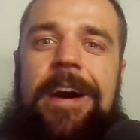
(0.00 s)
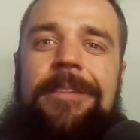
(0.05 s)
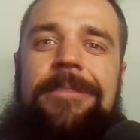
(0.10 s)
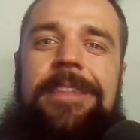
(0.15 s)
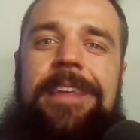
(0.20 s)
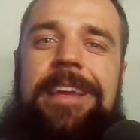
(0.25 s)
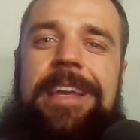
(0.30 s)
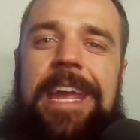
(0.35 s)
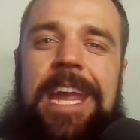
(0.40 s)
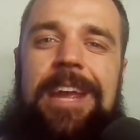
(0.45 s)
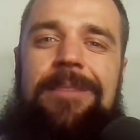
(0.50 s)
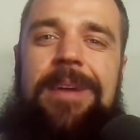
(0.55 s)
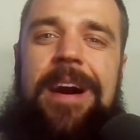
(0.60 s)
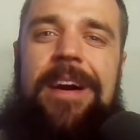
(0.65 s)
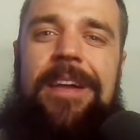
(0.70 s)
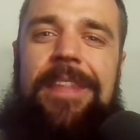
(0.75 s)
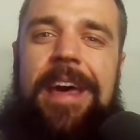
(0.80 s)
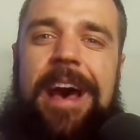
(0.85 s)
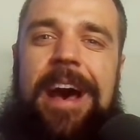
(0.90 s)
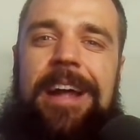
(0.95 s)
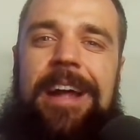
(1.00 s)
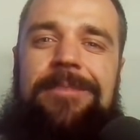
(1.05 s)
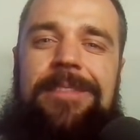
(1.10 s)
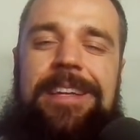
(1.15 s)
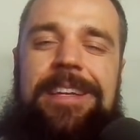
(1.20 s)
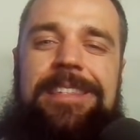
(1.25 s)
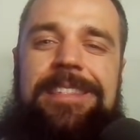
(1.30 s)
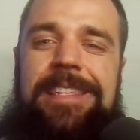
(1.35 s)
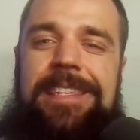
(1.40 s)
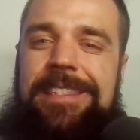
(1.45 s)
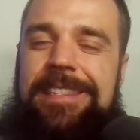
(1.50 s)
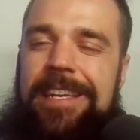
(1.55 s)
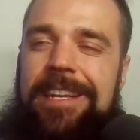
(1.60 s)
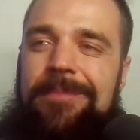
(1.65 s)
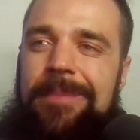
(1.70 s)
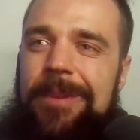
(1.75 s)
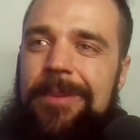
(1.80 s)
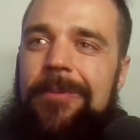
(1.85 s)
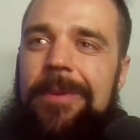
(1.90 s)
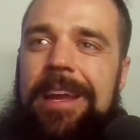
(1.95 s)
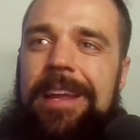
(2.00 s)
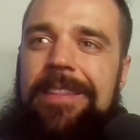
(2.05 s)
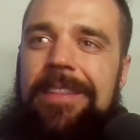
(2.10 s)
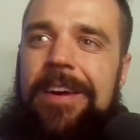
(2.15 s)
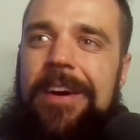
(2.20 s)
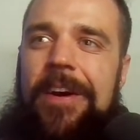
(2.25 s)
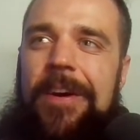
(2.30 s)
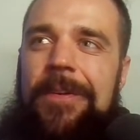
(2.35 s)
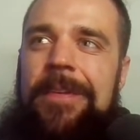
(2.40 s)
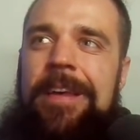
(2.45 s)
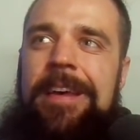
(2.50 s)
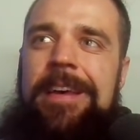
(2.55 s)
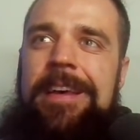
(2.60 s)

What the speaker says: the game on that, because it's going to be way low.